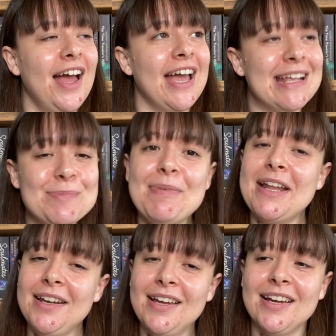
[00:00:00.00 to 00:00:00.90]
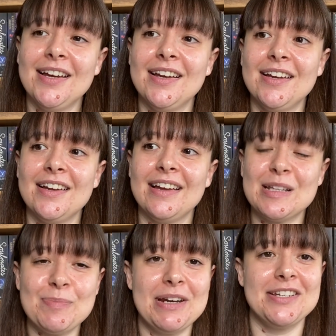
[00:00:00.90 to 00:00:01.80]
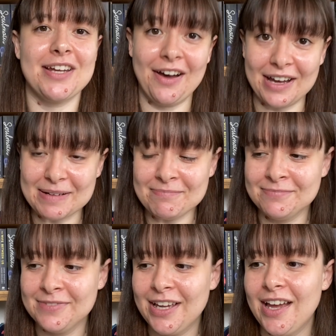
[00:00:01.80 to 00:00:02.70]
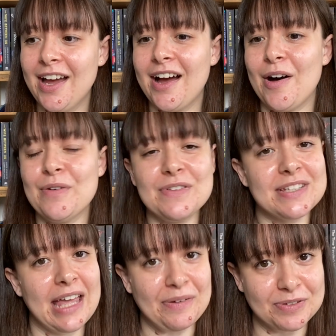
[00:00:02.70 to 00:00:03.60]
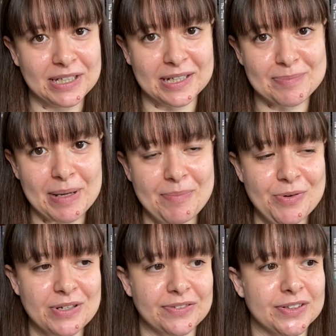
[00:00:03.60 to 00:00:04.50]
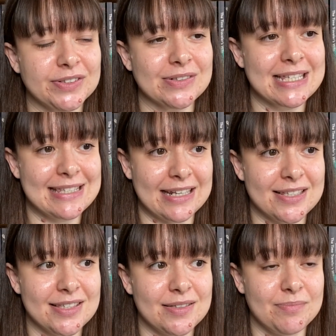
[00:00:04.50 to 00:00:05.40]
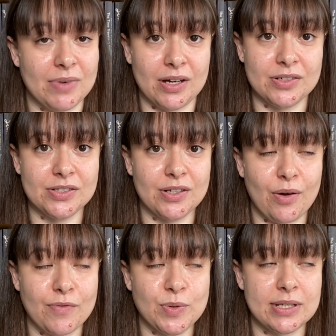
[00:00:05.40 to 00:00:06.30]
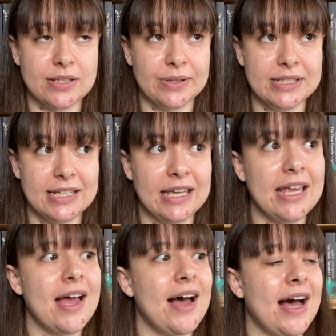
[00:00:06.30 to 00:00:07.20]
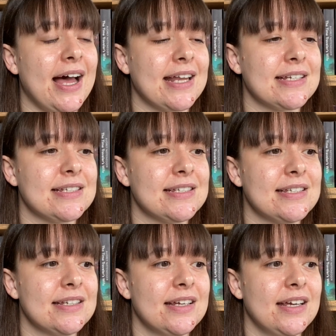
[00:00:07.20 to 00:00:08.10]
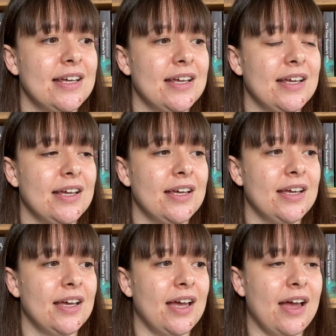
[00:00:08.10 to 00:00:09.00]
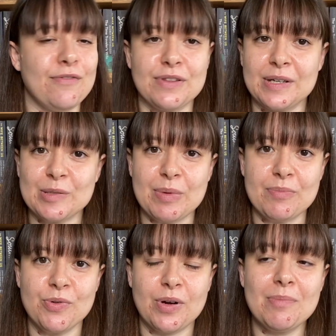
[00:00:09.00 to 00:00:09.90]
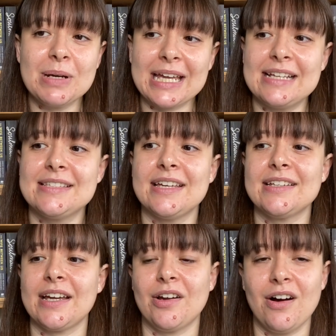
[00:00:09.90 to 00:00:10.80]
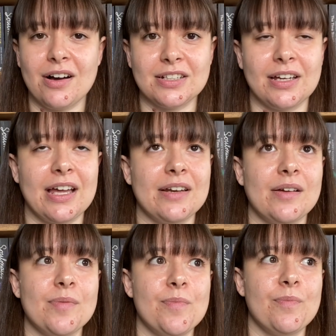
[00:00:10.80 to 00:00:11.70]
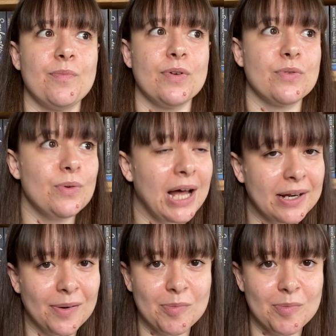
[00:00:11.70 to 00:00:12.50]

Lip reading: It's been a time. Obviously everything has been more difficult since March of 2020, and everything has been more complicated and harder, and we've all had a lot